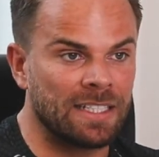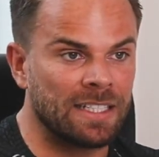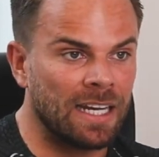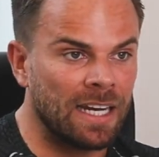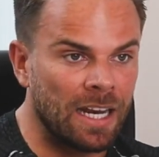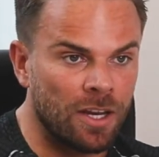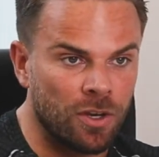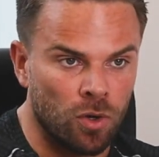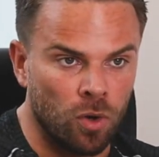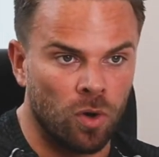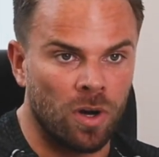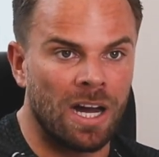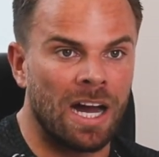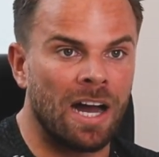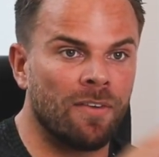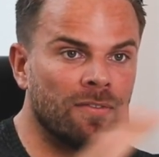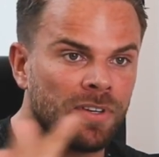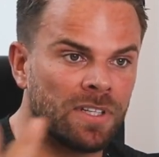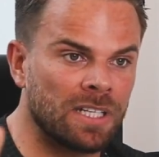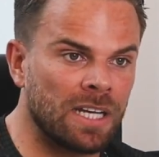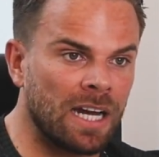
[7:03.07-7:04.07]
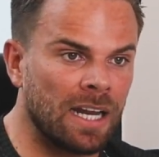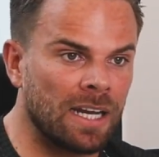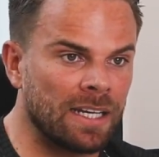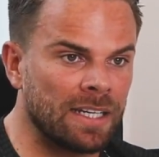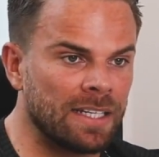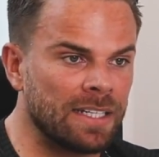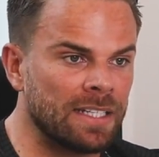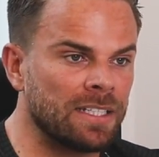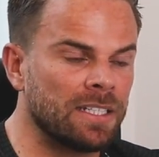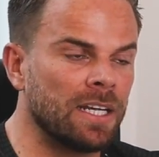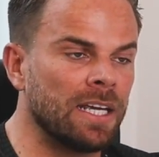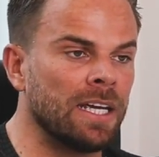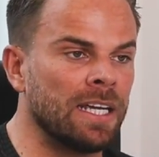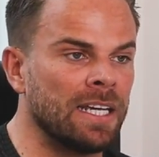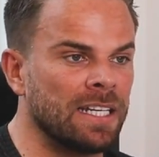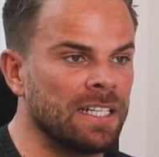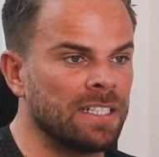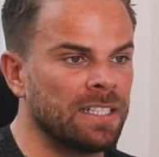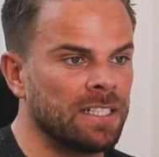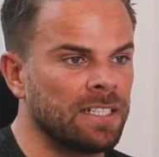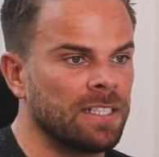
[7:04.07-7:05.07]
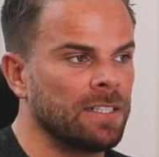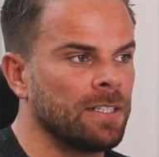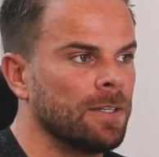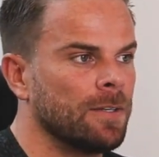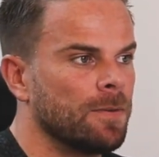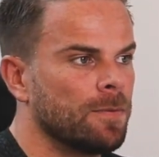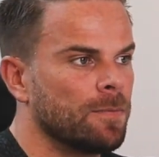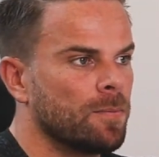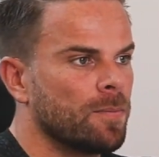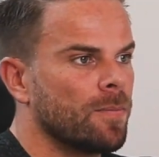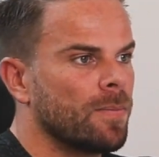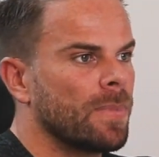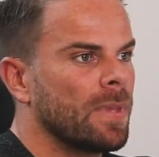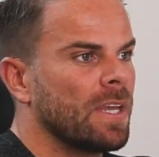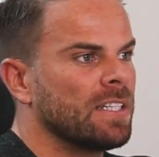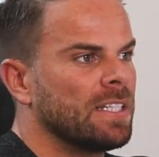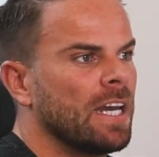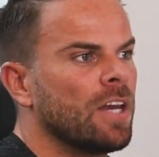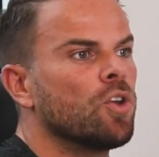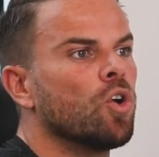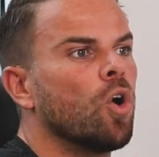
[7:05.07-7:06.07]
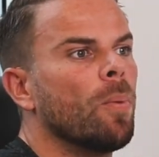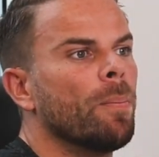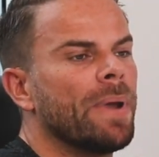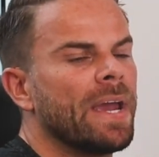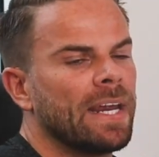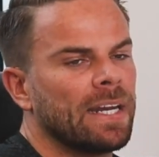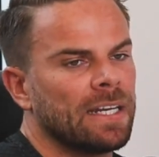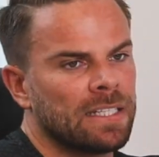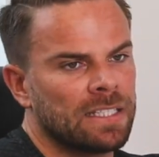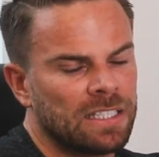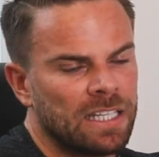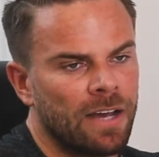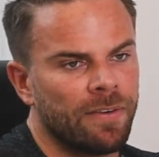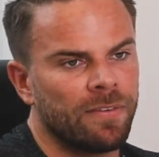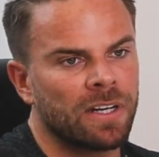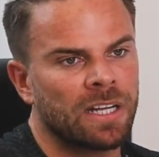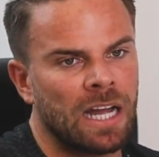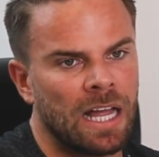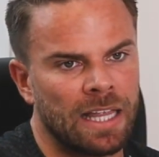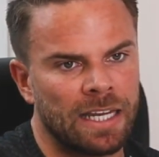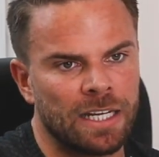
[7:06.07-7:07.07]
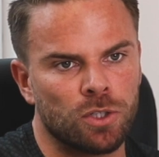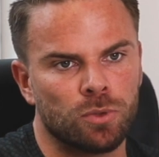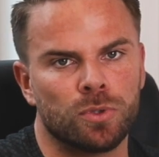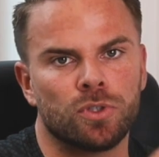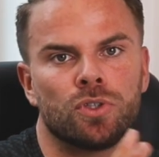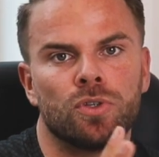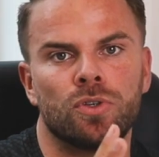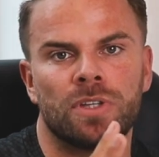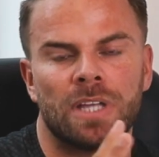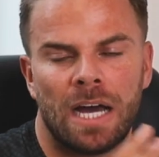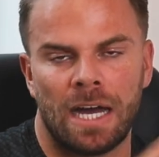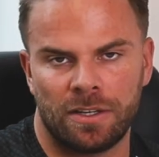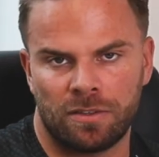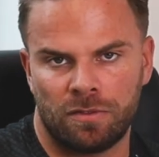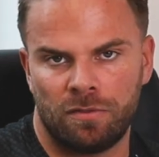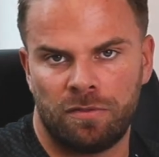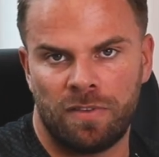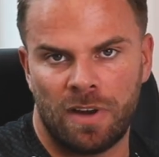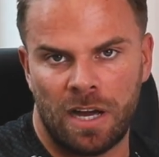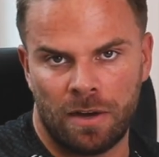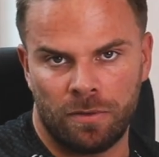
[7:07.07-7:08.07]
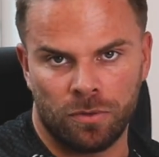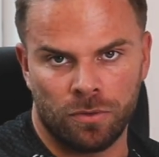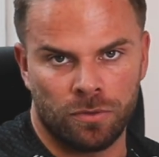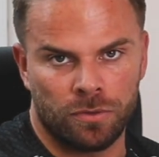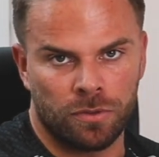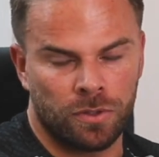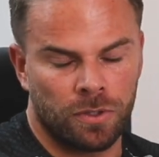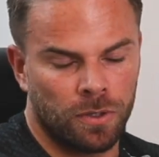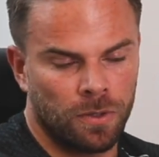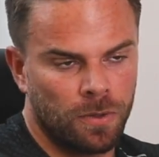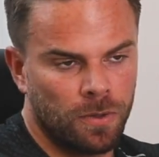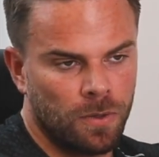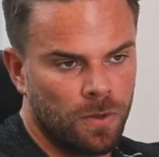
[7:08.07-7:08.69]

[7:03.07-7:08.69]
Say like your average calories is, say like your maintenance level of calories was 2,500.